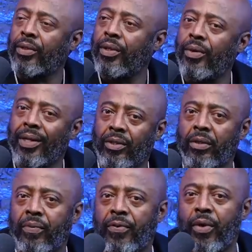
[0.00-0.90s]
to you, I talk
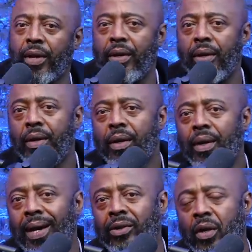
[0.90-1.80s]
to 40.
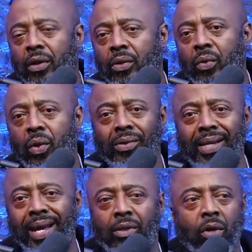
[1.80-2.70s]
I talk to
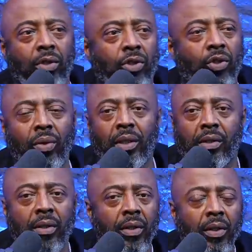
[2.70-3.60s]
Jose, I talk to
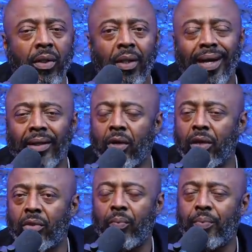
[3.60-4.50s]
Julius. I talk
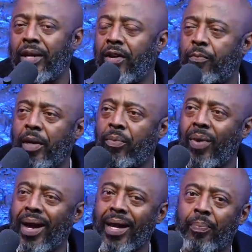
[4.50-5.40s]
to enough people. Why
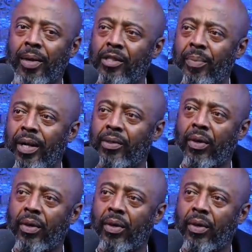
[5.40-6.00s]
I gotta pay somebody to